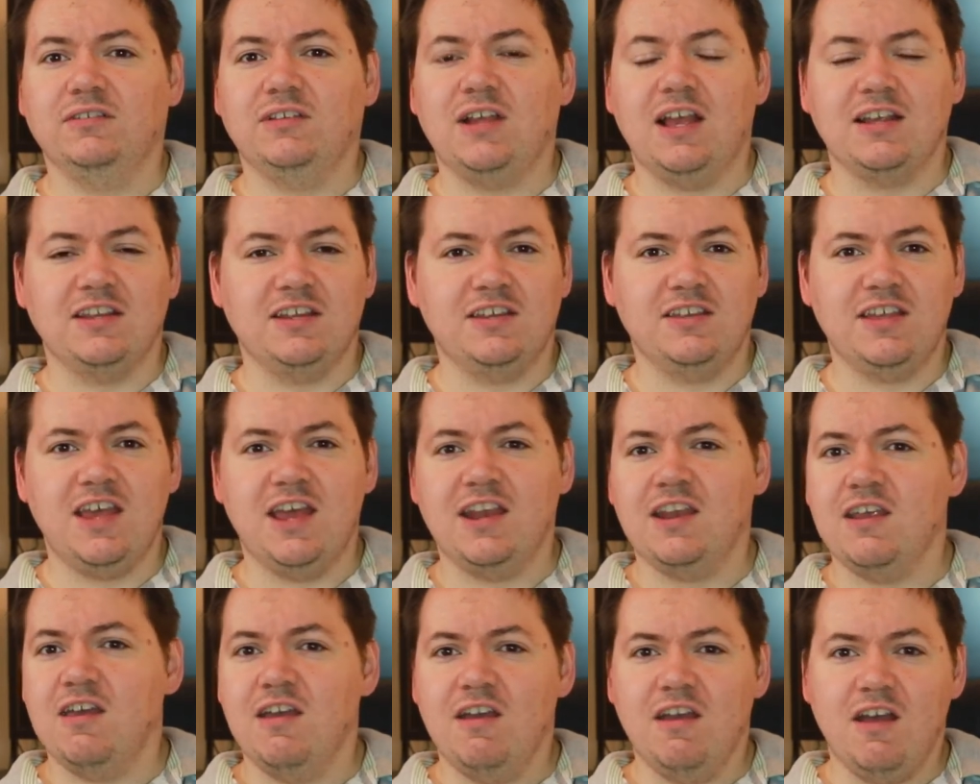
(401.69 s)
as I
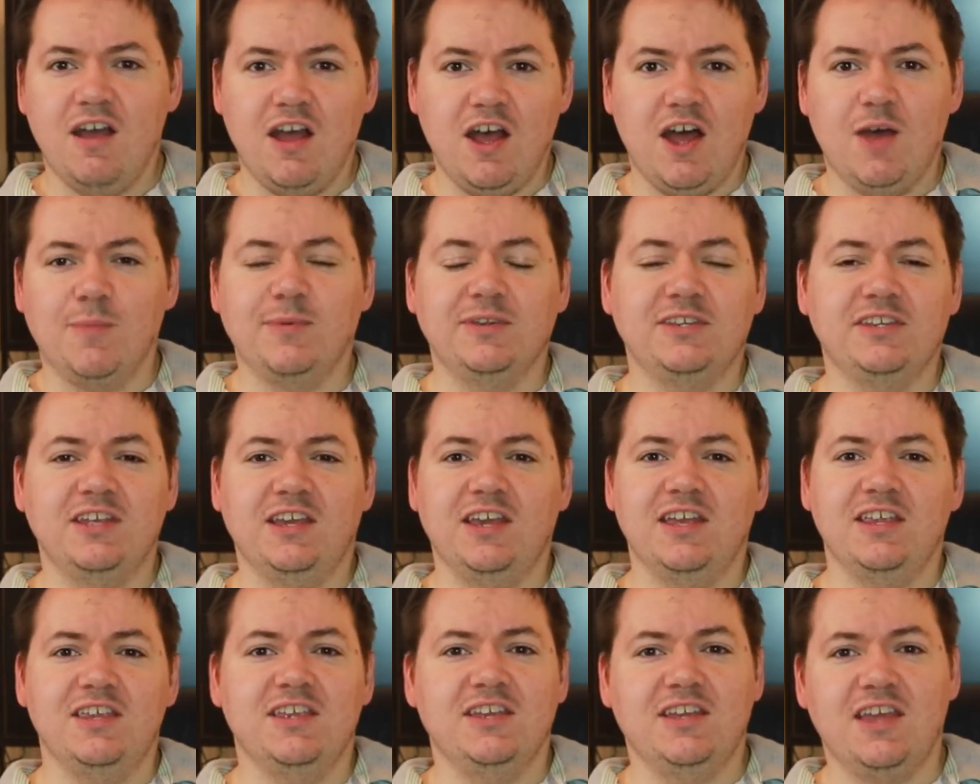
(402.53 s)
said, I'll be
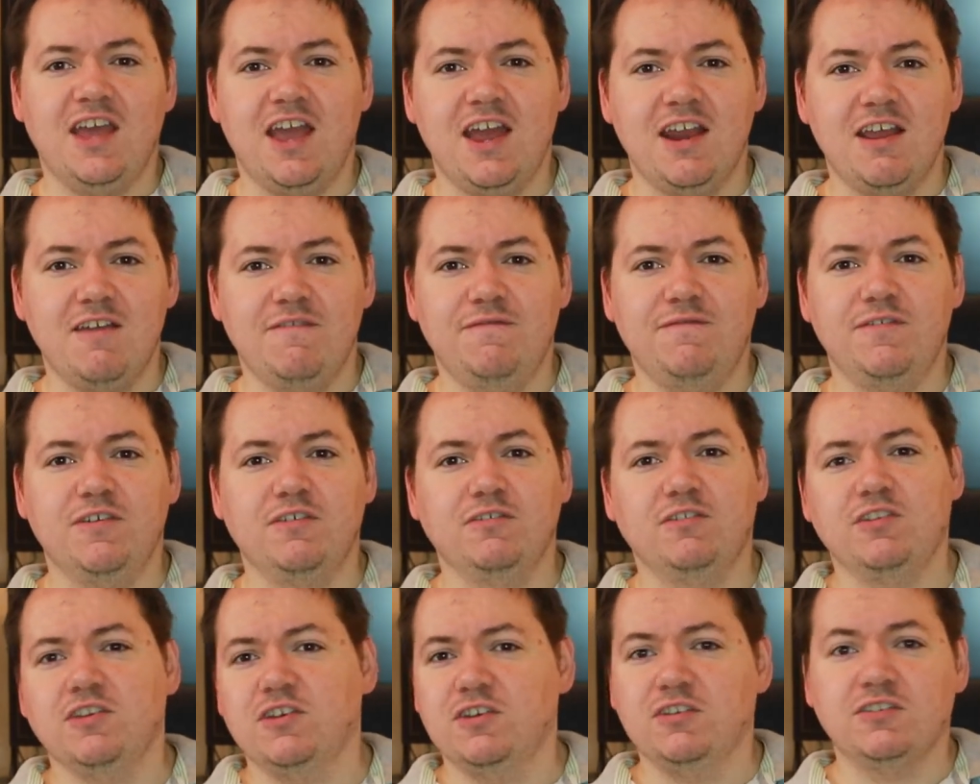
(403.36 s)
sticking to KNF
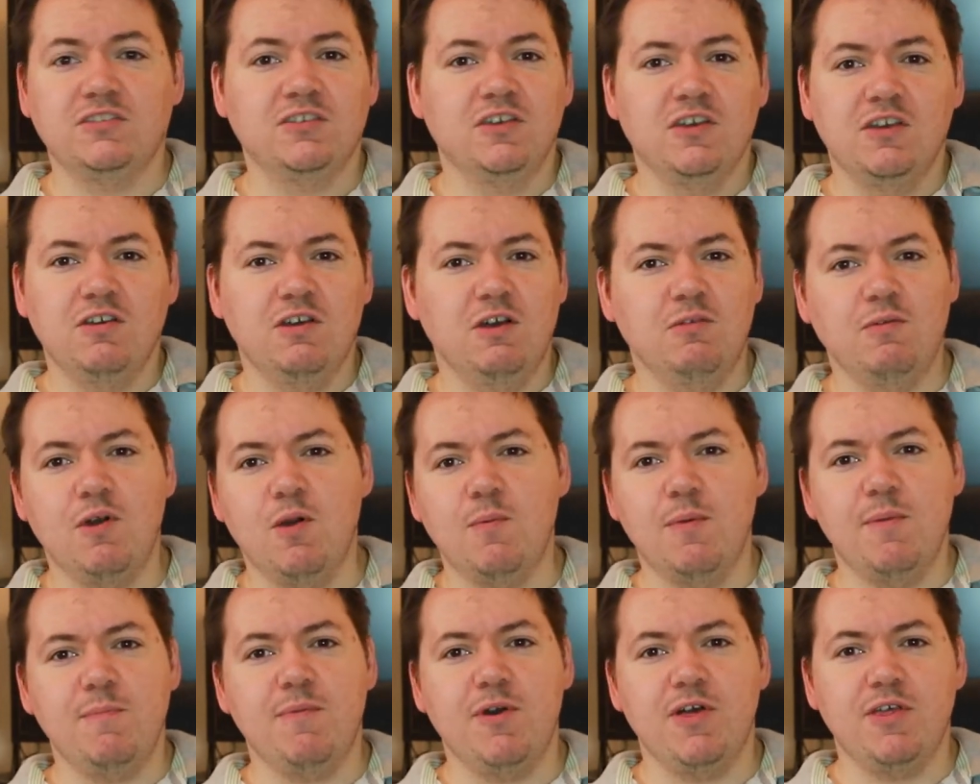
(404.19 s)
filters.
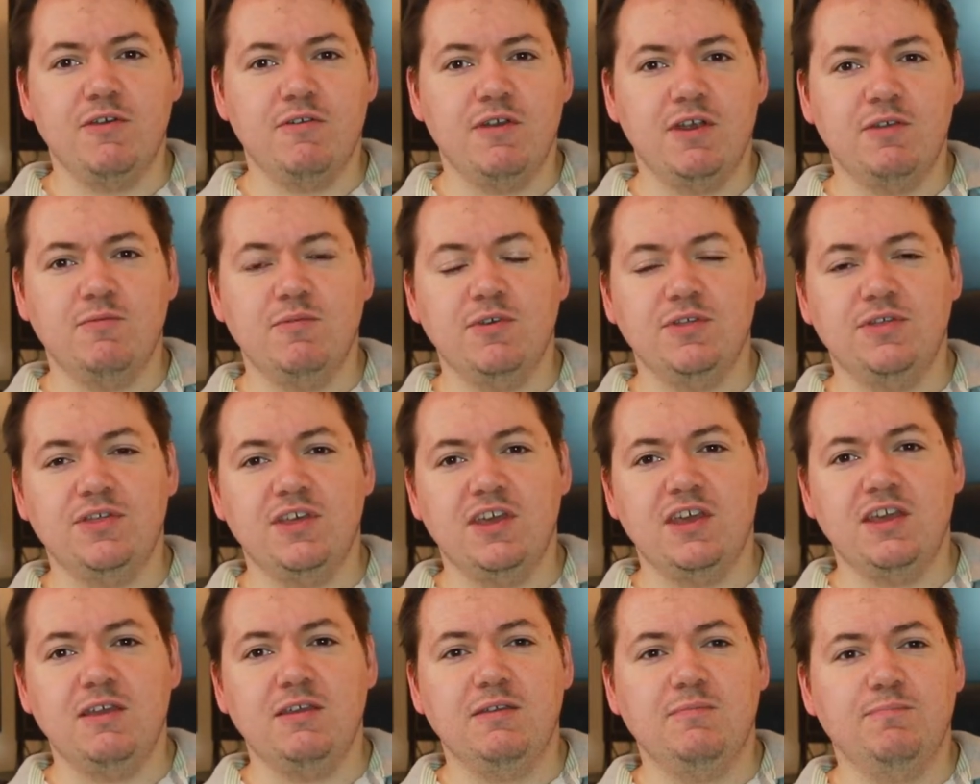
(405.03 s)
Won't be bothering with
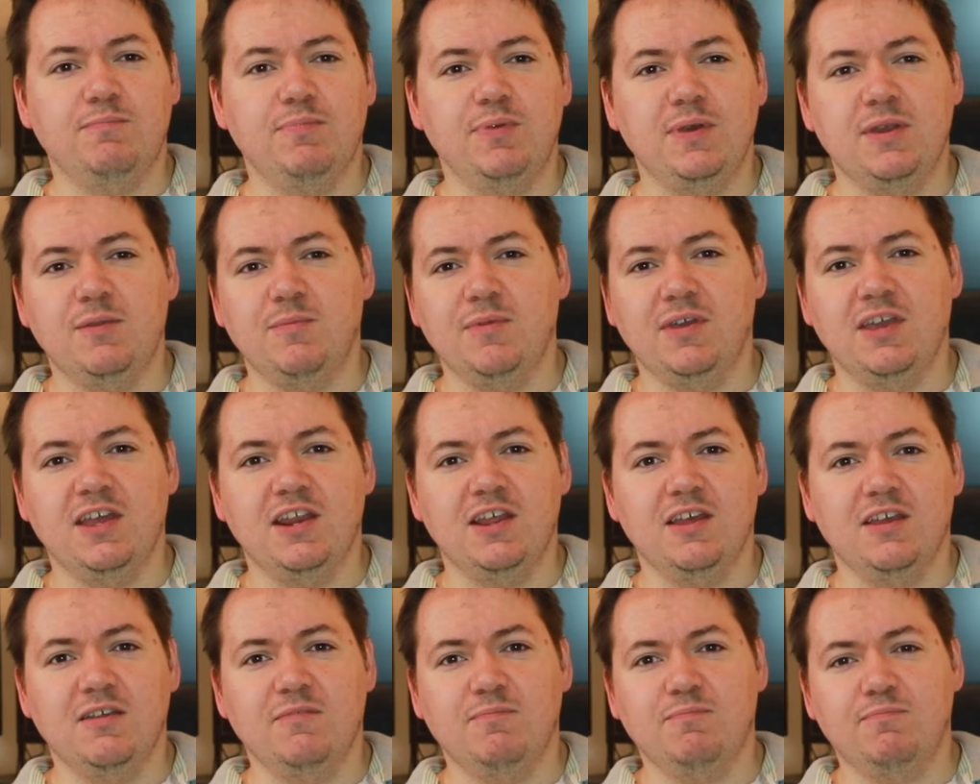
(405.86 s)
the Peter
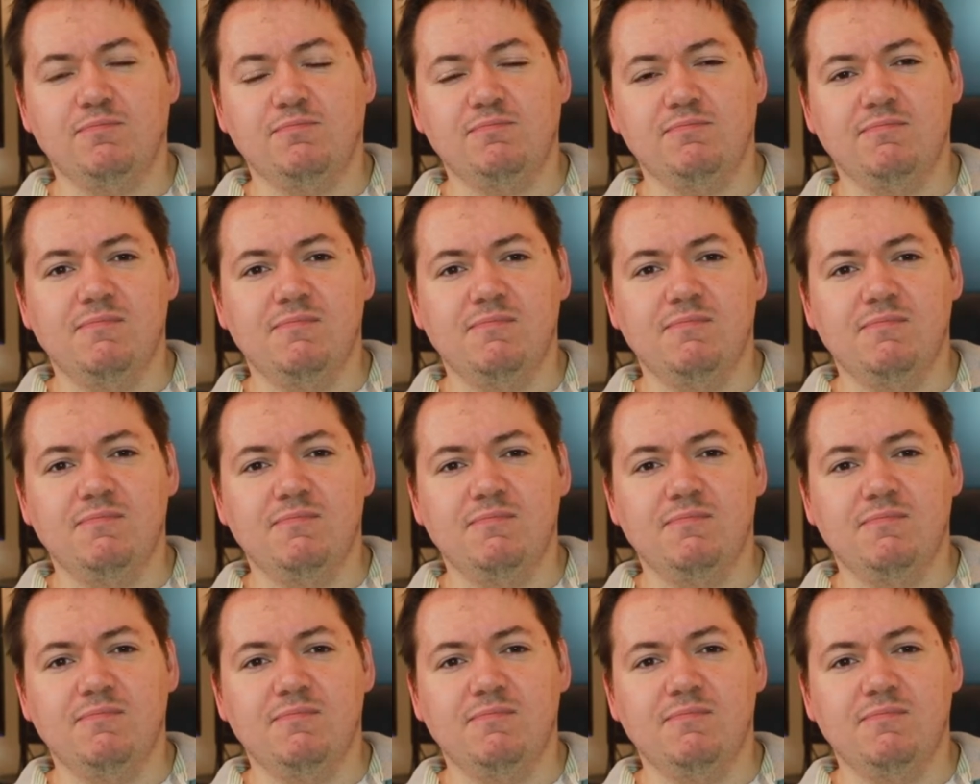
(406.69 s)
Mckinnon.